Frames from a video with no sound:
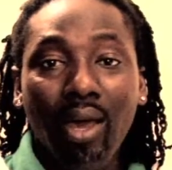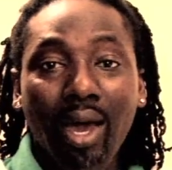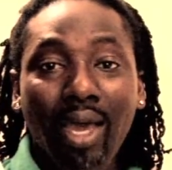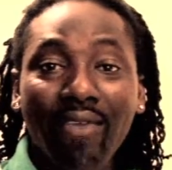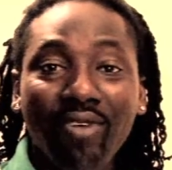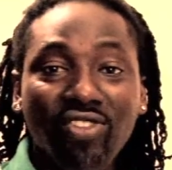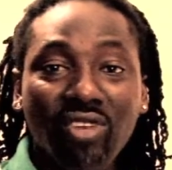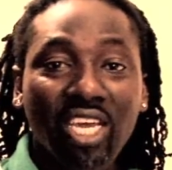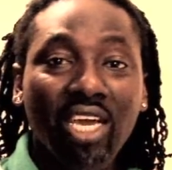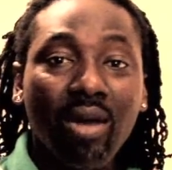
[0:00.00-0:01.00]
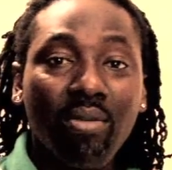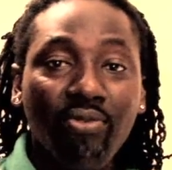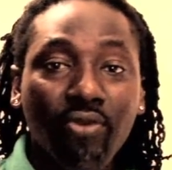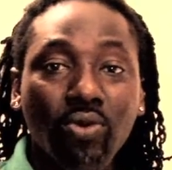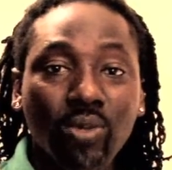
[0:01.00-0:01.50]
I have actually come
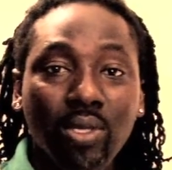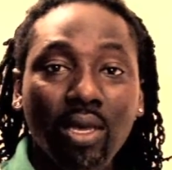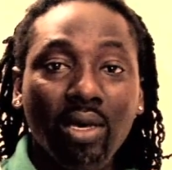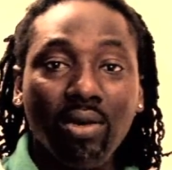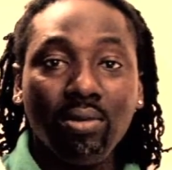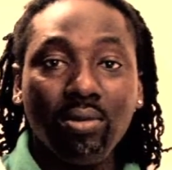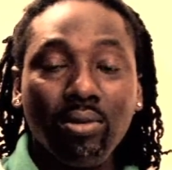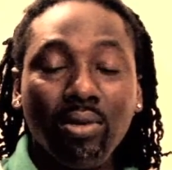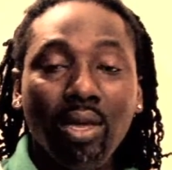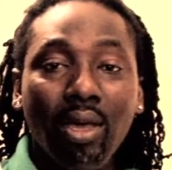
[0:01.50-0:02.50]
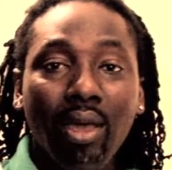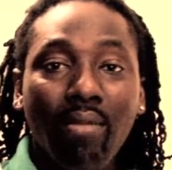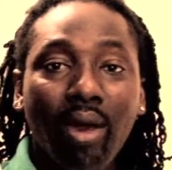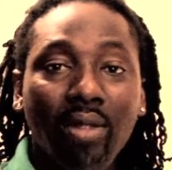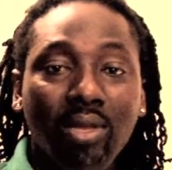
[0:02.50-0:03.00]
full circle
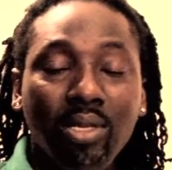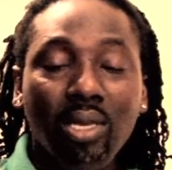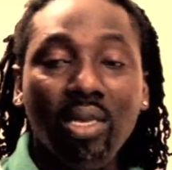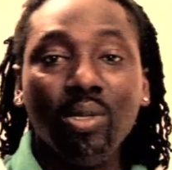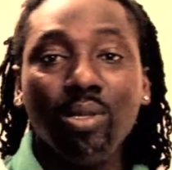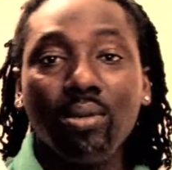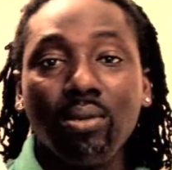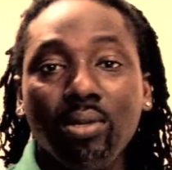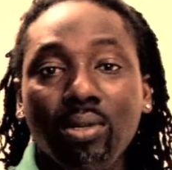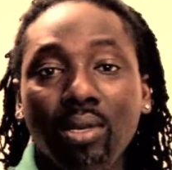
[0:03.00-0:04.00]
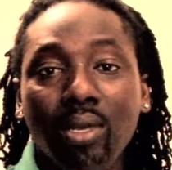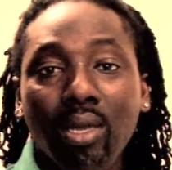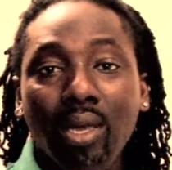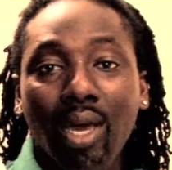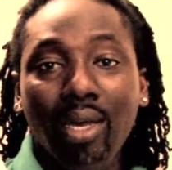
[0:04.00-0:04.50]
about these issues,
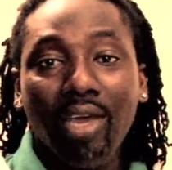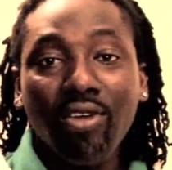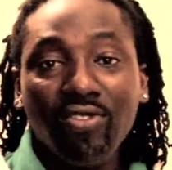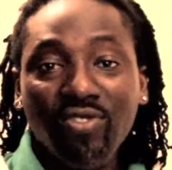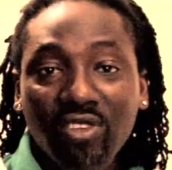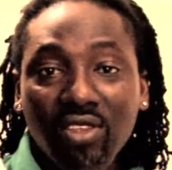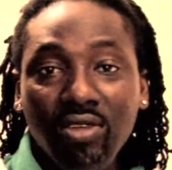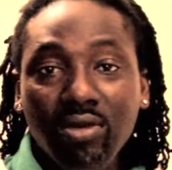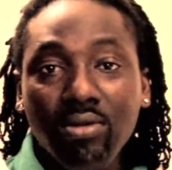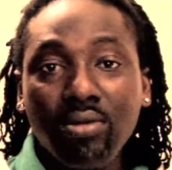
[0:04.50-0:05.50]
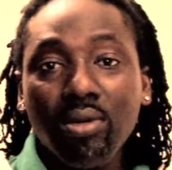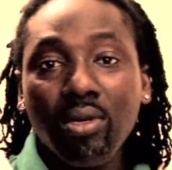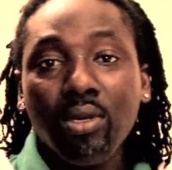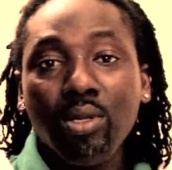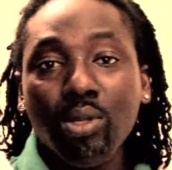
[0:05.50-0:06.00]
and I continue
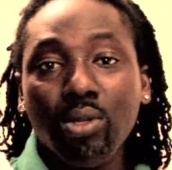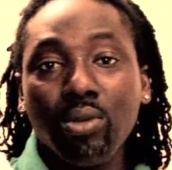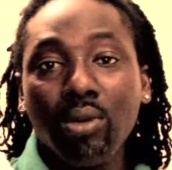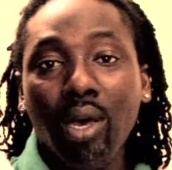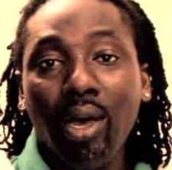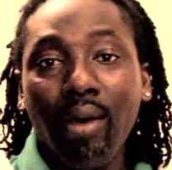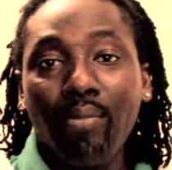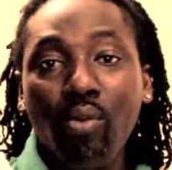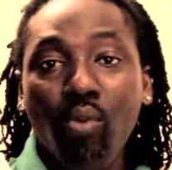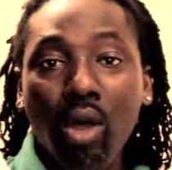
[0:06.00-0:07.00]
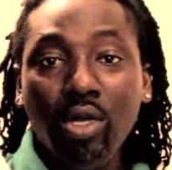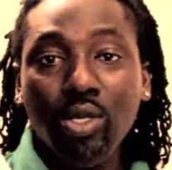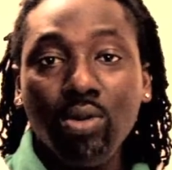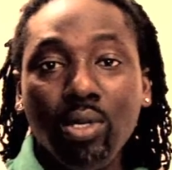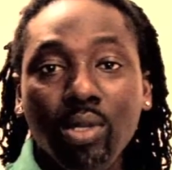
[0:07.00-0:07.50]
to work
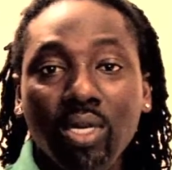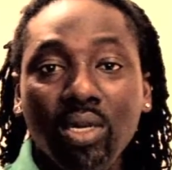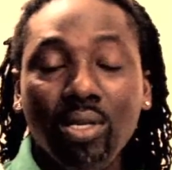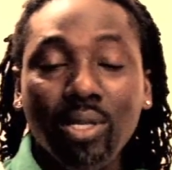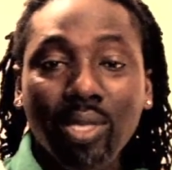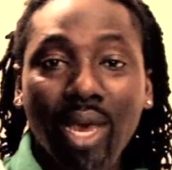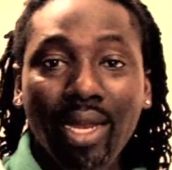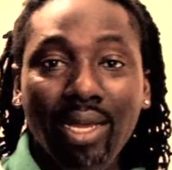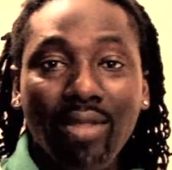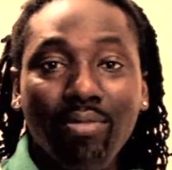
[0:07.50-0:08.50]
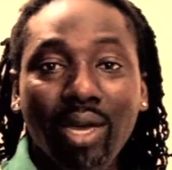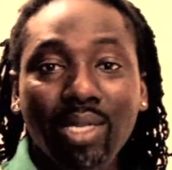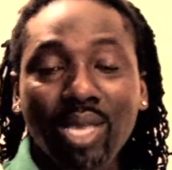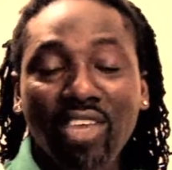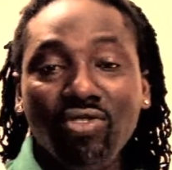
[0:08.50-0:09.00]
towards reconciling my
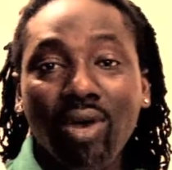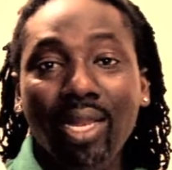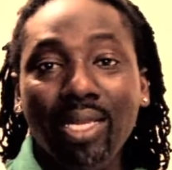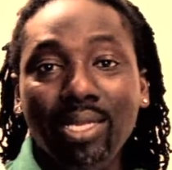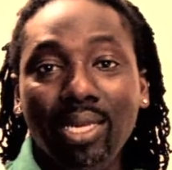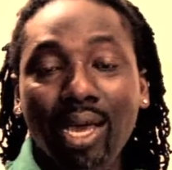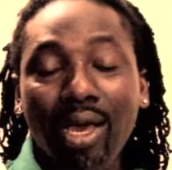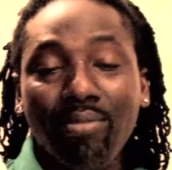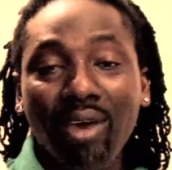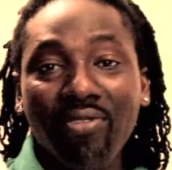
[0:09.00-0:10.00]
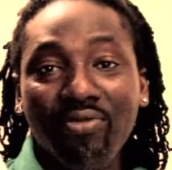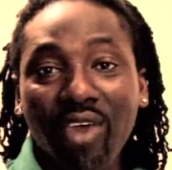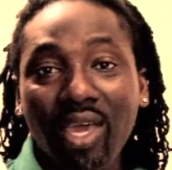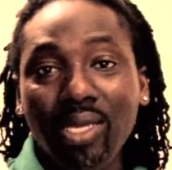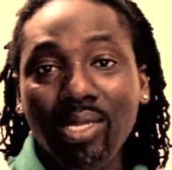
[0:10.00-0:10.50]
sexuality and my
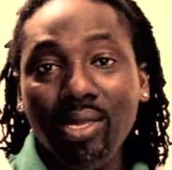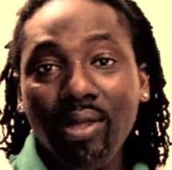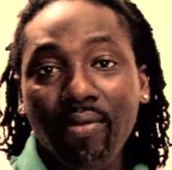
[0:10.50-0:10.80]
faith.